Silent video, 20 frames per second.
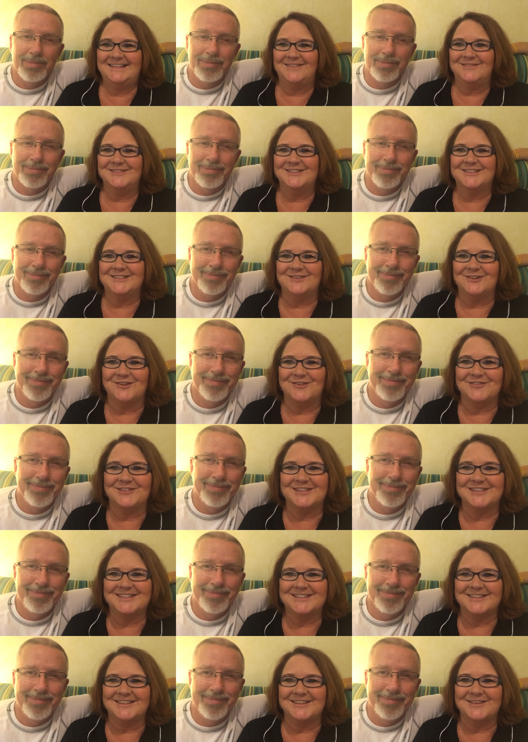Speaker 1: I was nervous
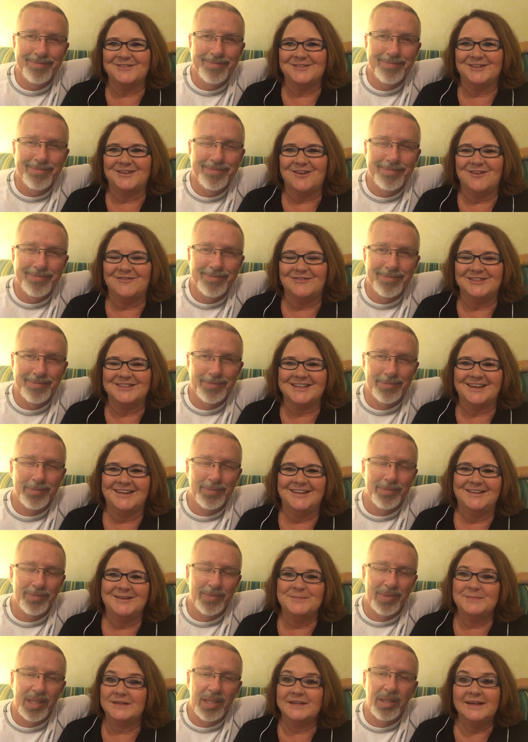that they would confiscate
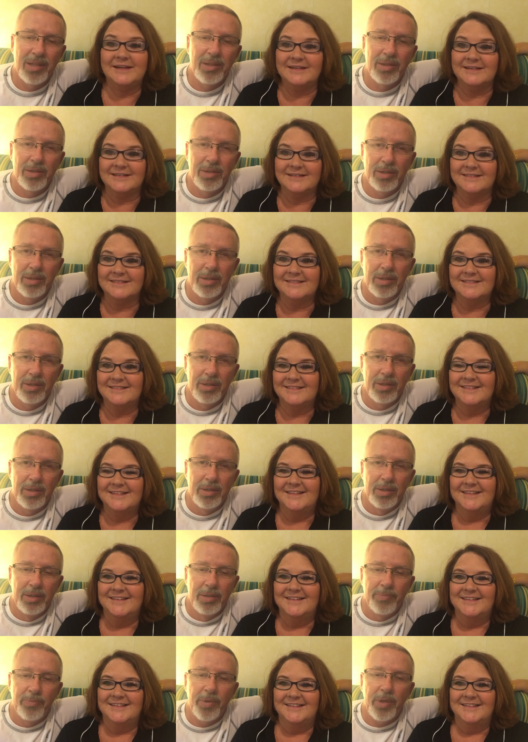it, but they didn't.
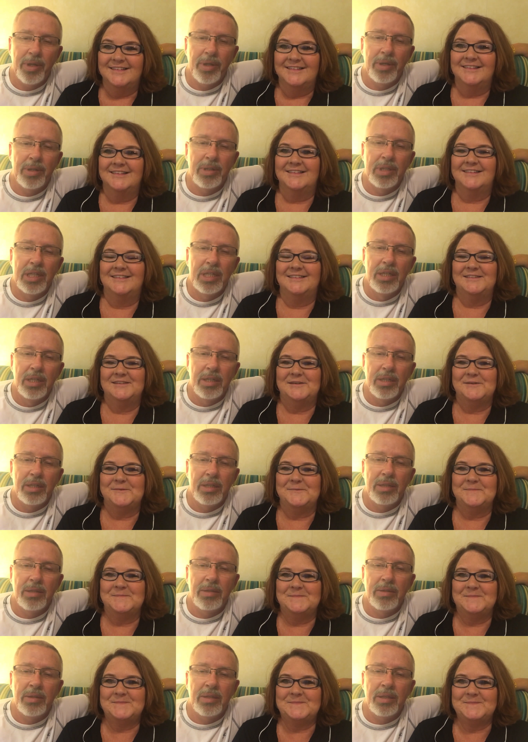Yeah. So.
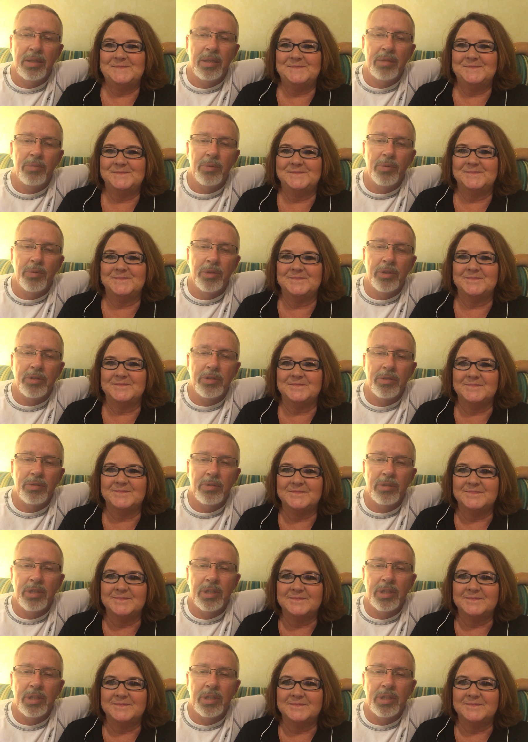
Speaker 2: Then we went to